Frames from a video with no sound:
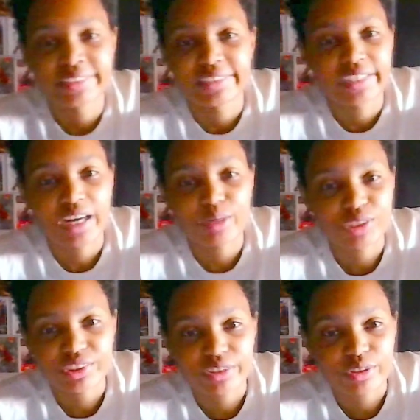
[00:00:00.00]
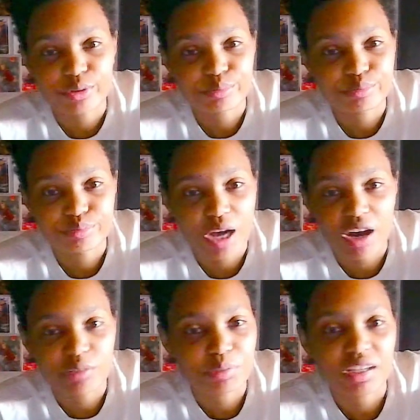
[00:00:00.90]
I wasn't going to
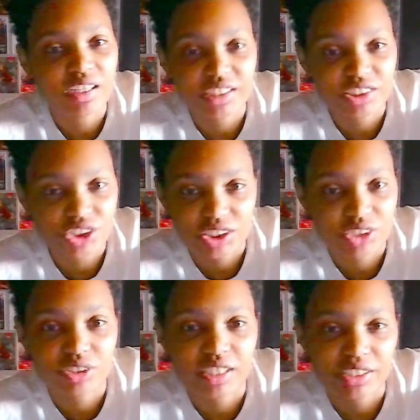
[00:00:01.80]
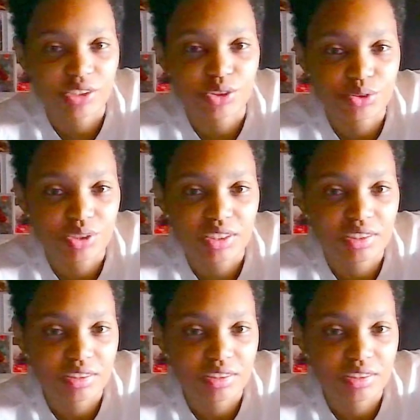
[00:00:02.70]
unplug it just so that I could do this,